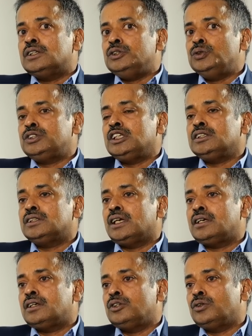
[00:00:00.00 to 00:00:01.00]
you think
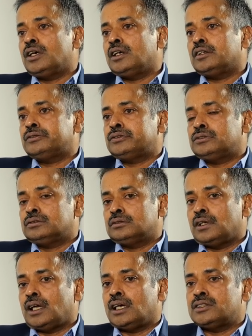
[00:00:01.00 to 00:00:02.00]
that you have
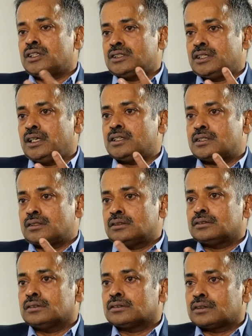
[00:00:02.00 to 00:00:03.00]
large assets,
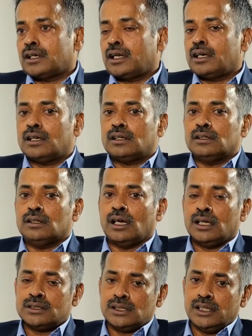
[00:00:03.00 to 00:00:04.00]
and
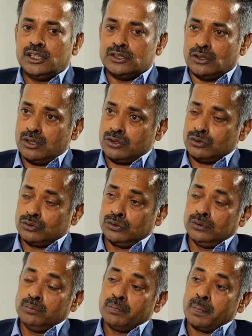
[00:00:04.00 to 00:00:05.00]
largely it is also
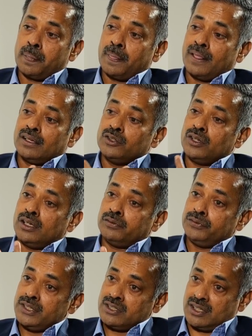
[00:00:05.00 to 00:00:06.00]
you have
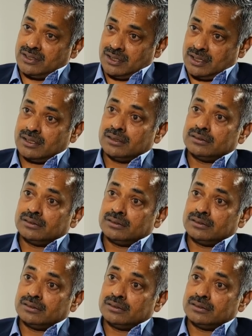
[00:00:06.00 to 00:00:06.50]
fixed assets